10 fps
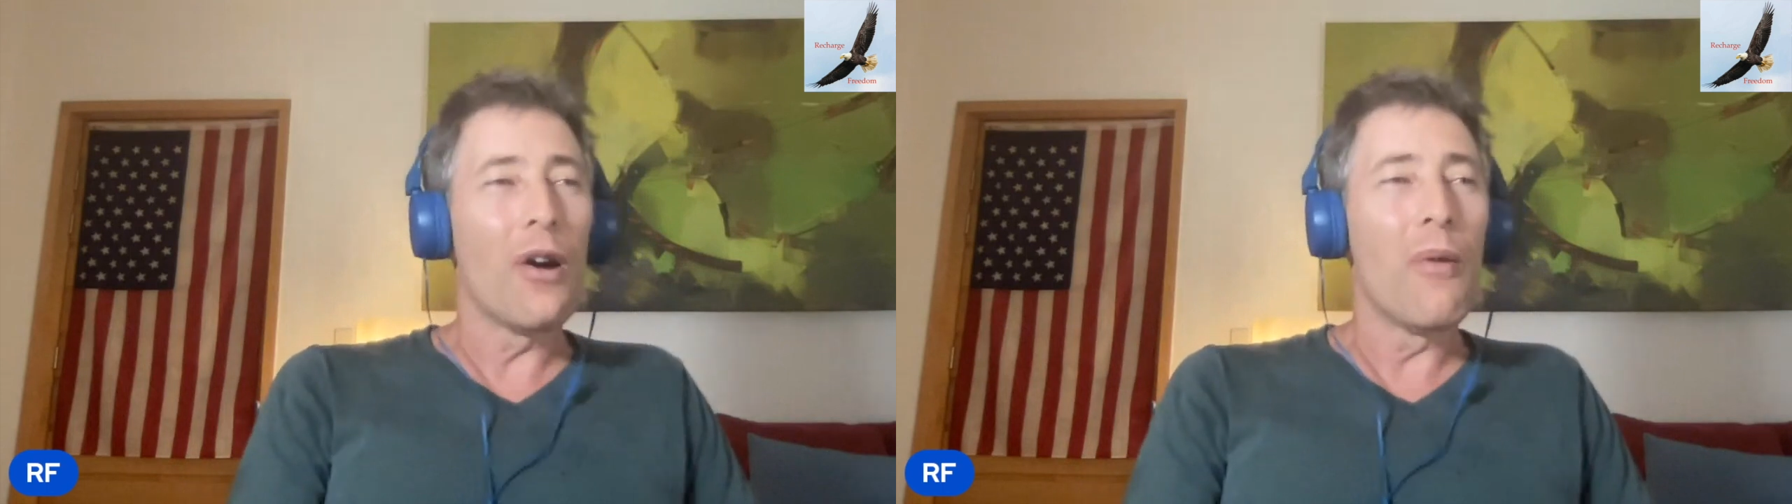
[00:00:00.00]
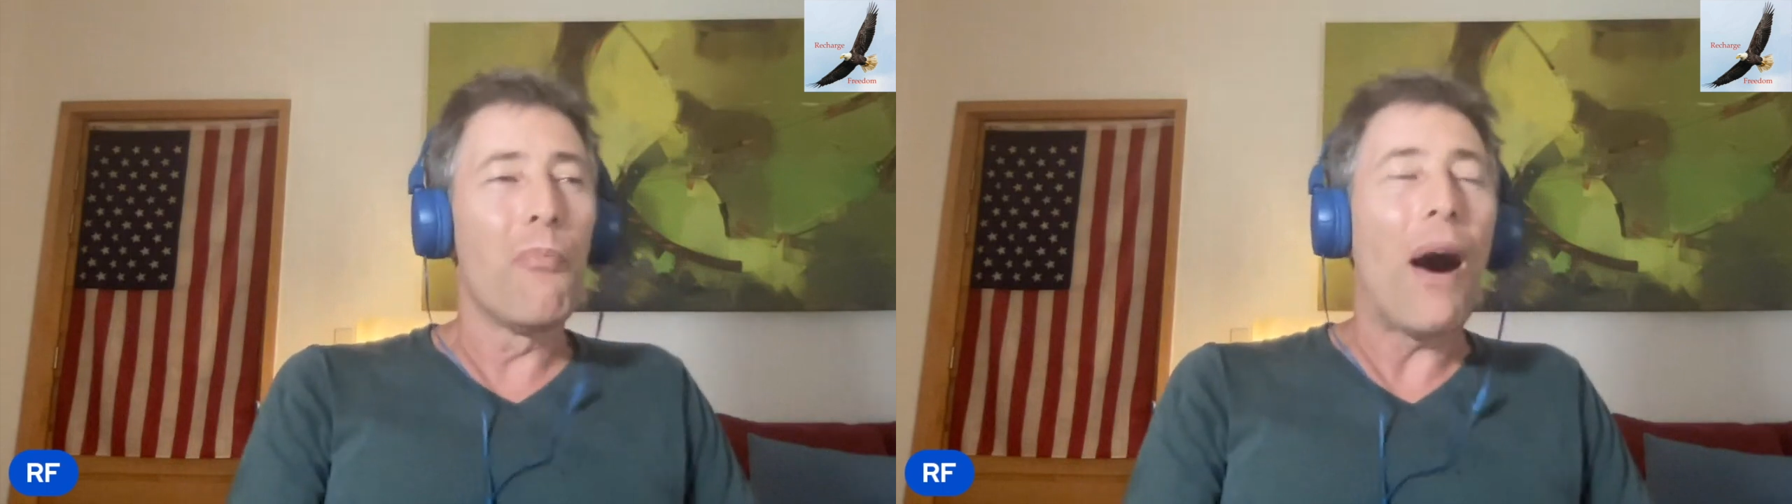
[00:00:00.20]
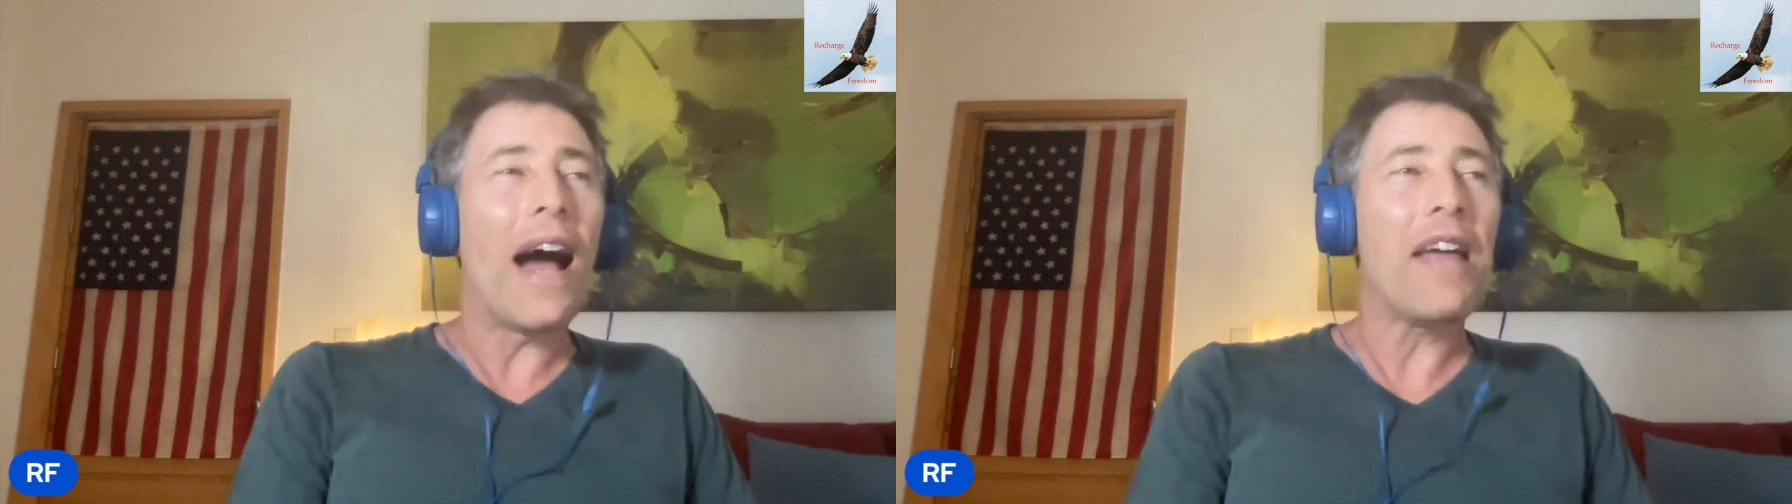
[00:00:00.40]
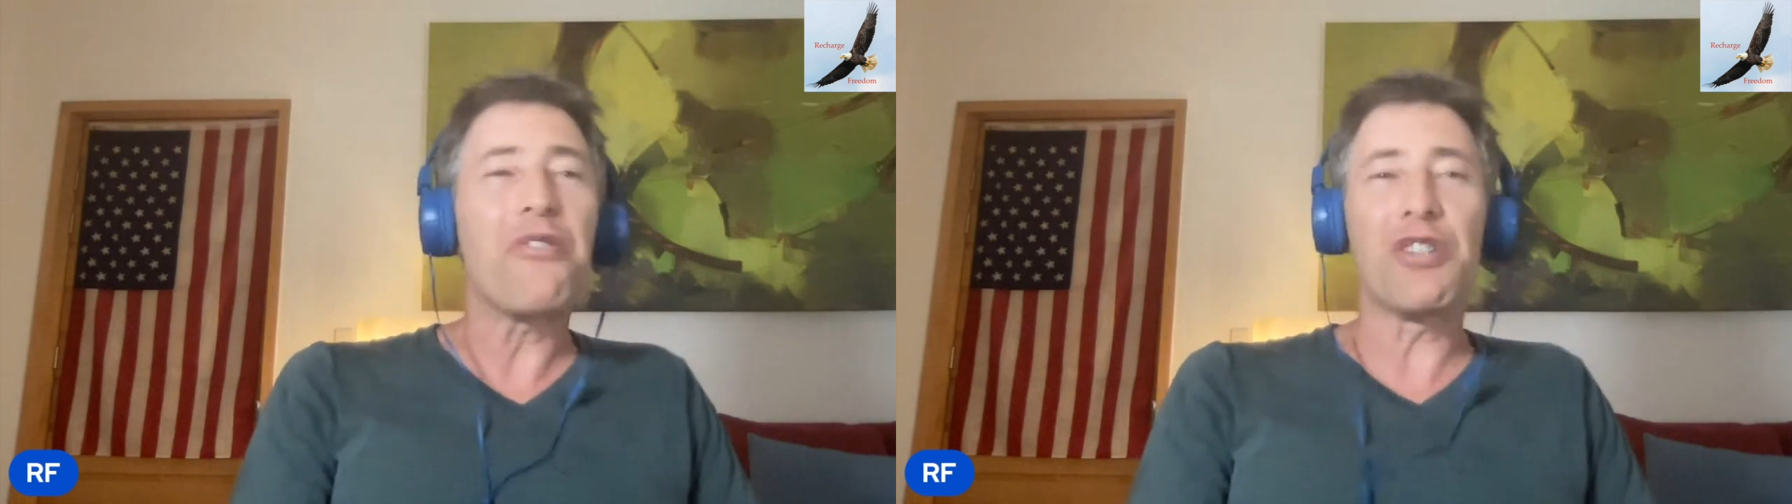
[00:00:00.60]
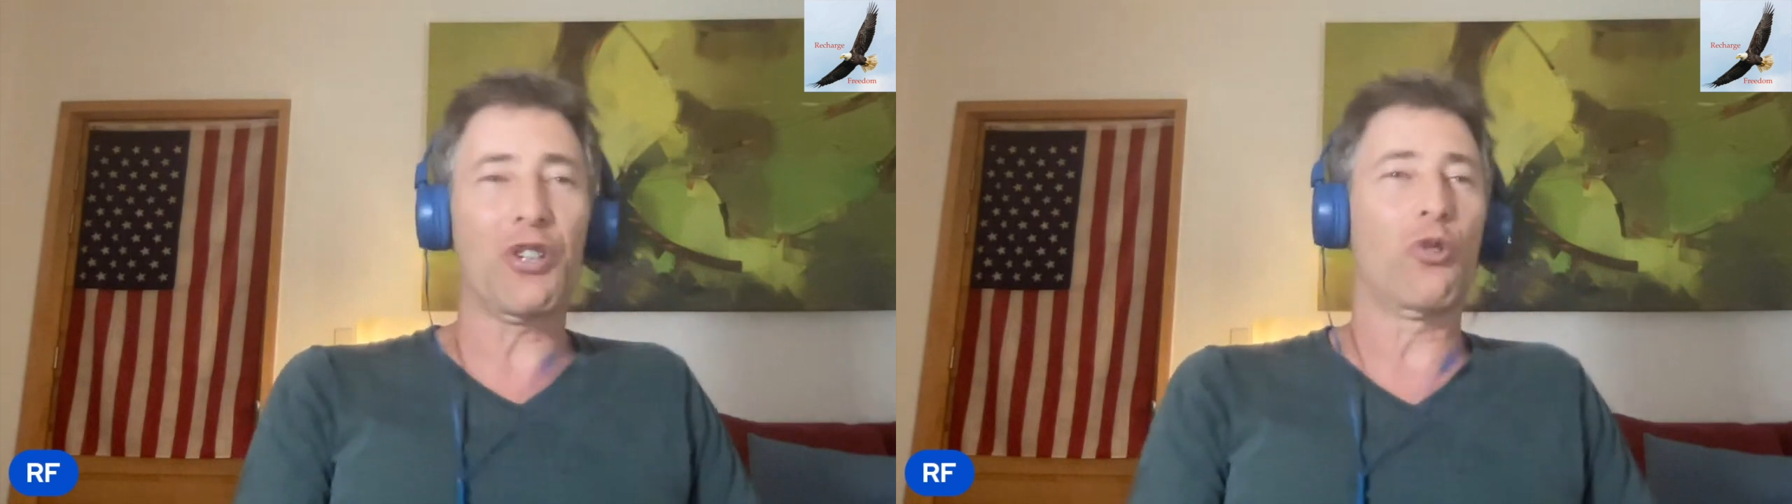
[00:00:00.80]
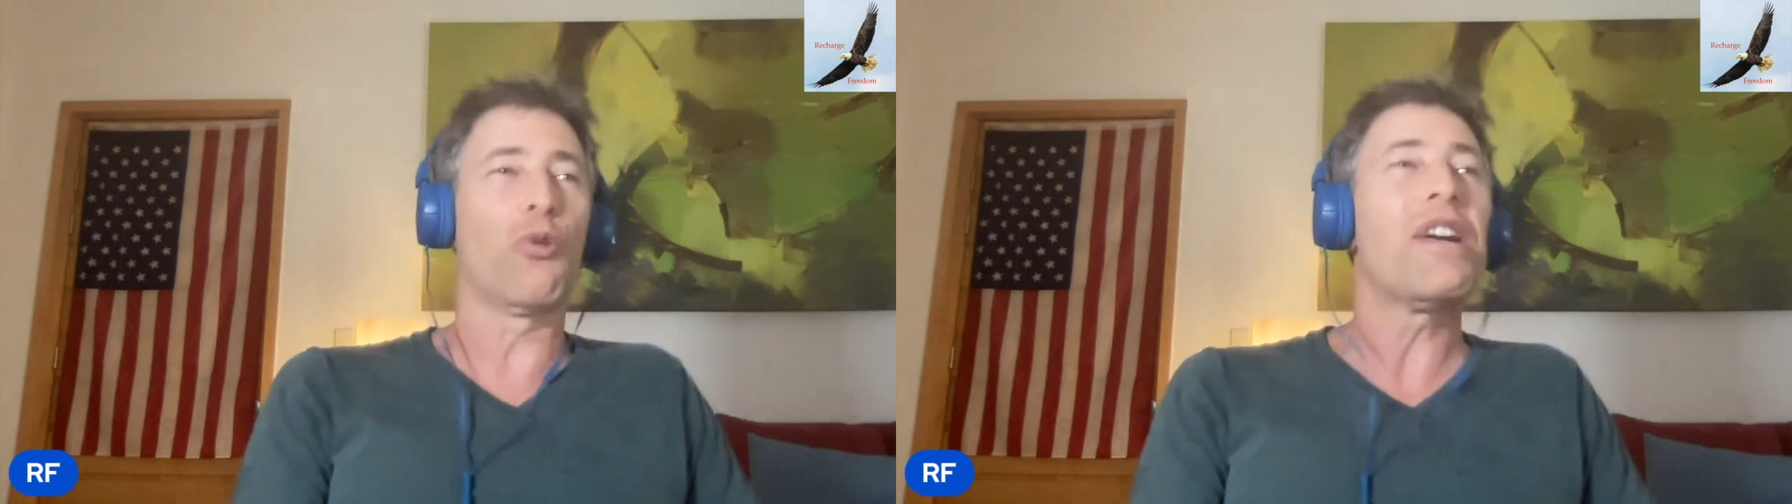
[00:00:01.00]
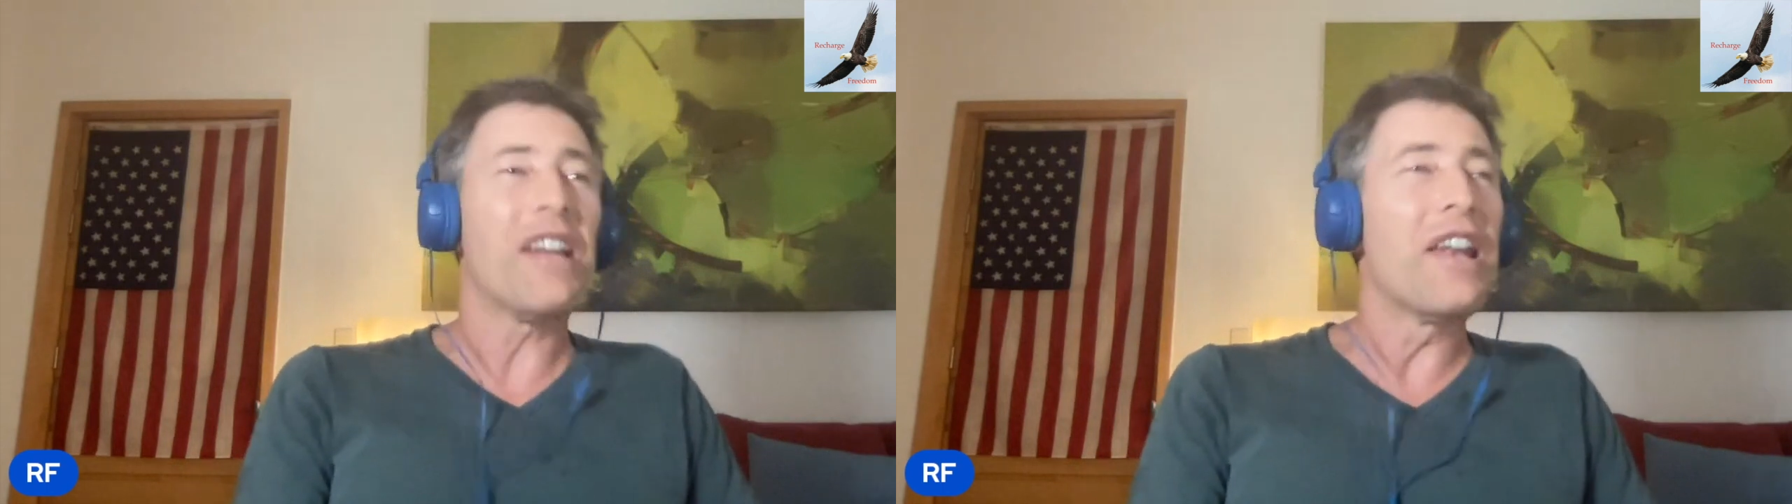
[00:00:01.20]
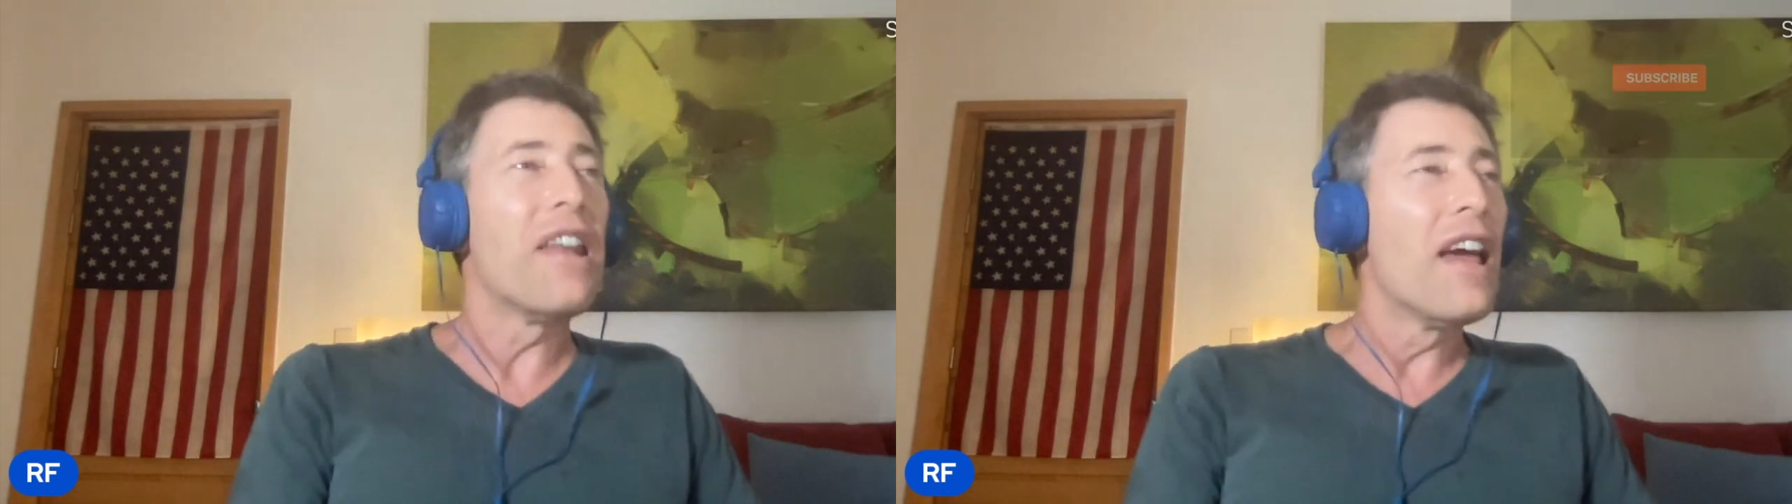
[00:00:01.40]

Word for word: by this cretin